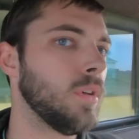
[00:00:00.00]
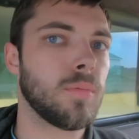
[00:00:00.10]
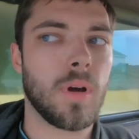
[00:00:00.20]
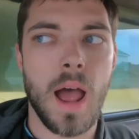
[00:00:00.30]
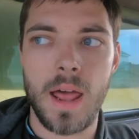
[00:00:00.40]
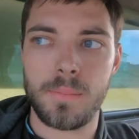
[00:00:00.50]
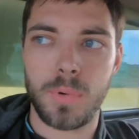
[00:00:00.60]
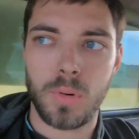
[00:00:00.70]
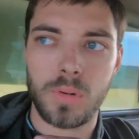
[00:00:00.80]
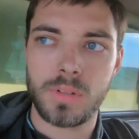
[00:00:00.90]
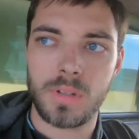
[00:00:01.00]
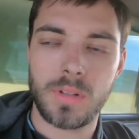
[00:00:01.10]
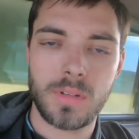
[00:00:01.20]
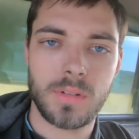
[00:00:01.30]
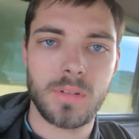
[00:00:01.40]
rod bolt
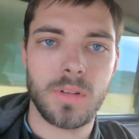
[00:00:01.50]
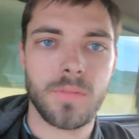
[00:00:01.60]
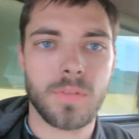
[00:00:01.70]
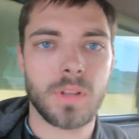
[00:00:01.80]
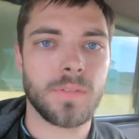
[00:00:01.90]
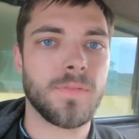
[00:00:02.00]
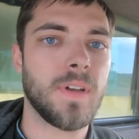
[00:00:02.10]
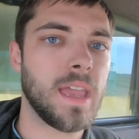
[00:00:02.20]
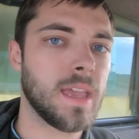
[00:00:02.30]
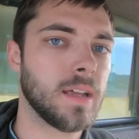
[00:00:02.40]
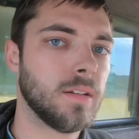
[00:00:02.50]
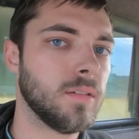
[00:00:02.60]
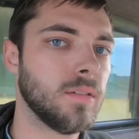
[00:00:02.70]
for the fan